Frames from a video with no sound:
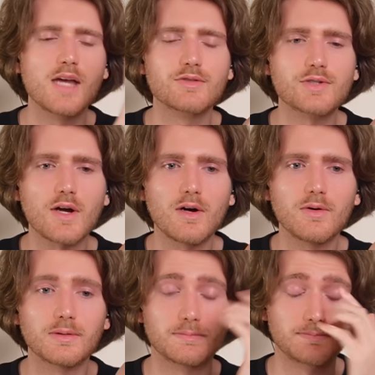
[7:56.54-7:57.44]

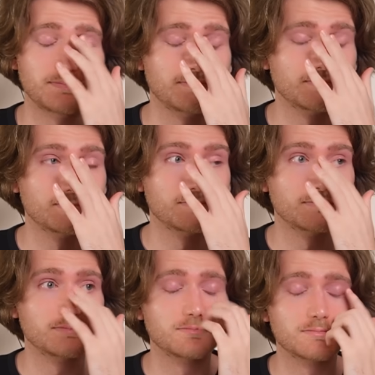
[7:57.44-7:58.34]
So
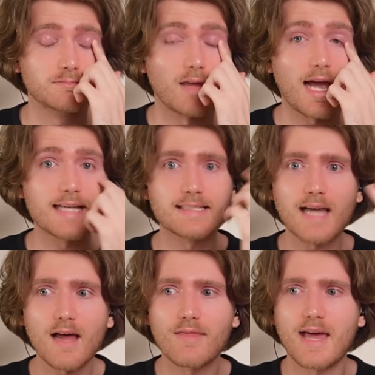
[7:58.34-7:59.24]
it's
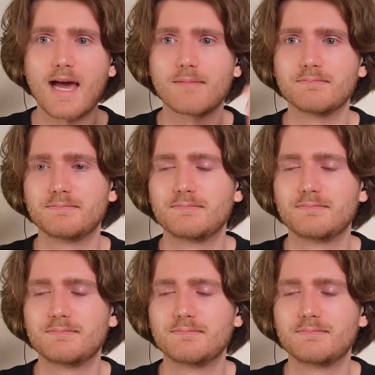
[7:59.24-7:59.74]
not that